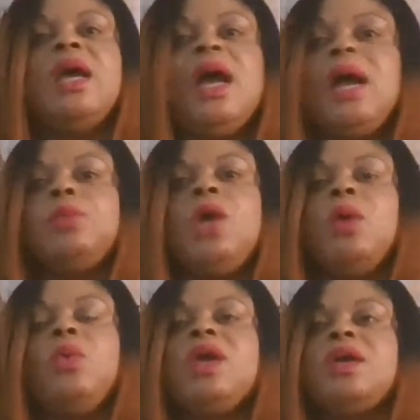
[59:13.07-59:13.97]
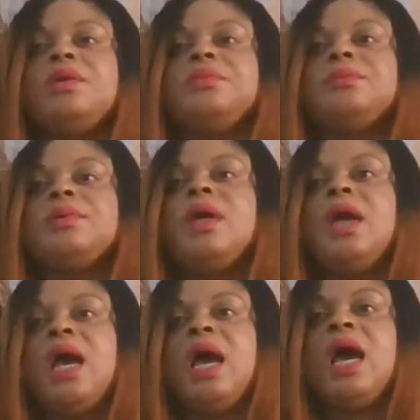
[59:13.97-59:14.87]
I'm not awake.
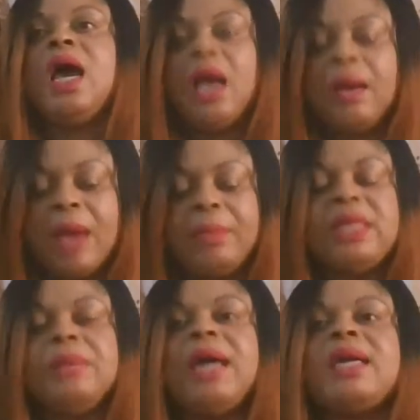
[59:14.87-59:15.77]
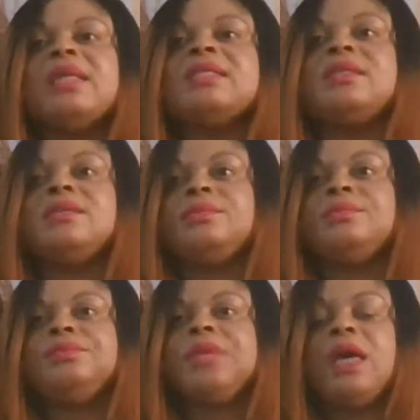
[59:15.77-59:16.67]
I'm in the market.
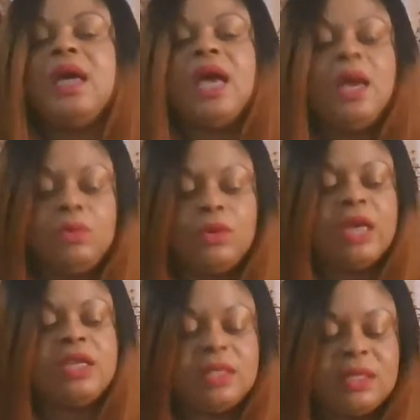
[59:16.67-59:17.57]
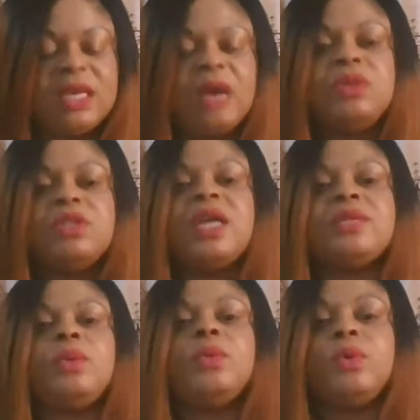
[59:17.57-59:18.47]
This is how we dress
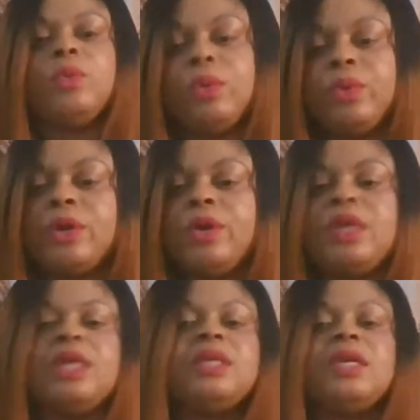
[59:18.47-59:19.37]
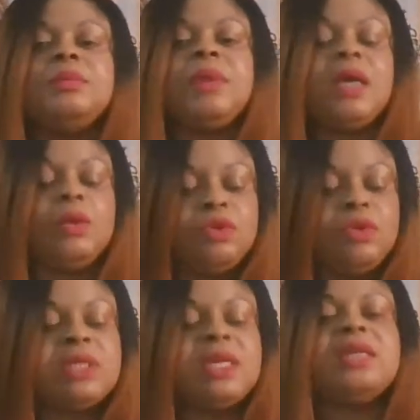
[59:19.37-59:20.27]
when we're going inside the market. We
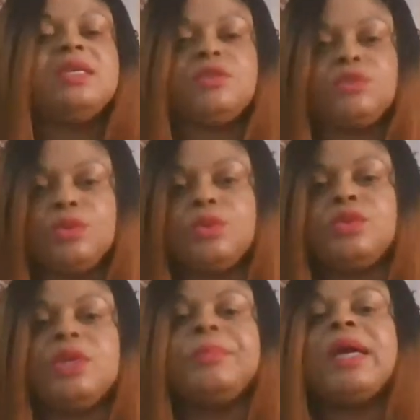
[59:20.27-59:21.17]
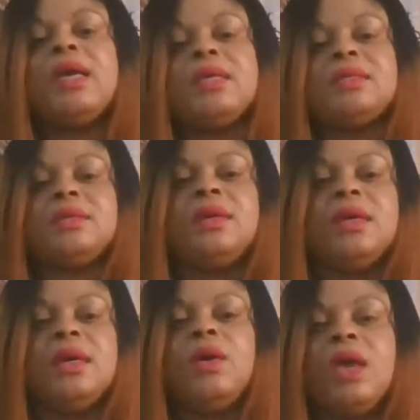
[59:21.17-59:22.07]
dress like this to go to the market.
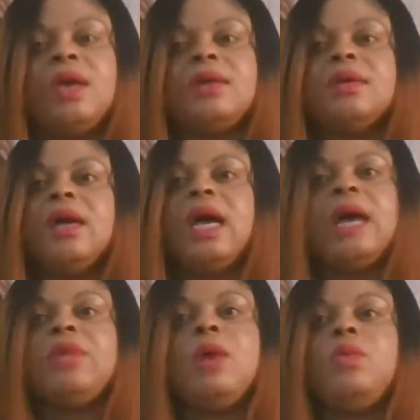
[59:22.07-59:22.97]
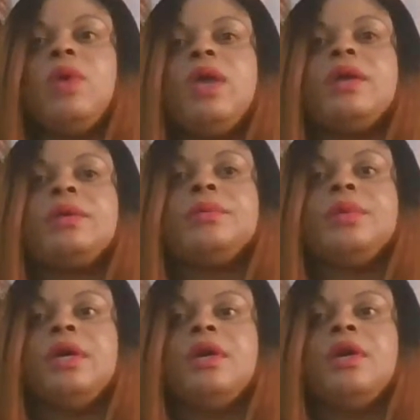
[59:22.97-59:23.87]
Okay? I'm not awake.
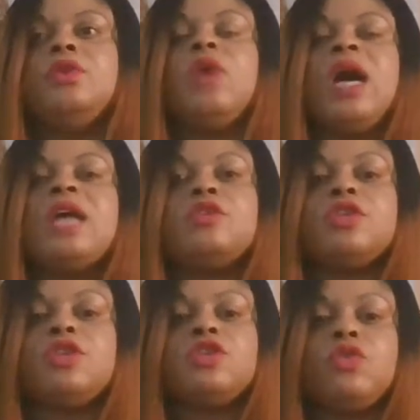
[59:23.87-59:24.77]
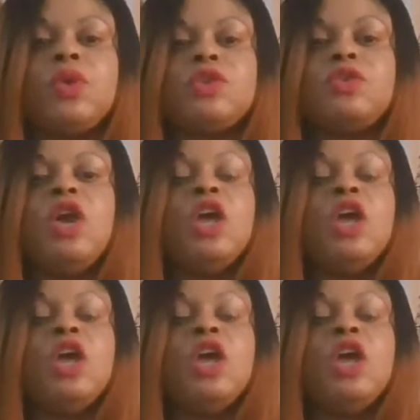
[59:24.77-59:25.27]
You ask unnecessary question.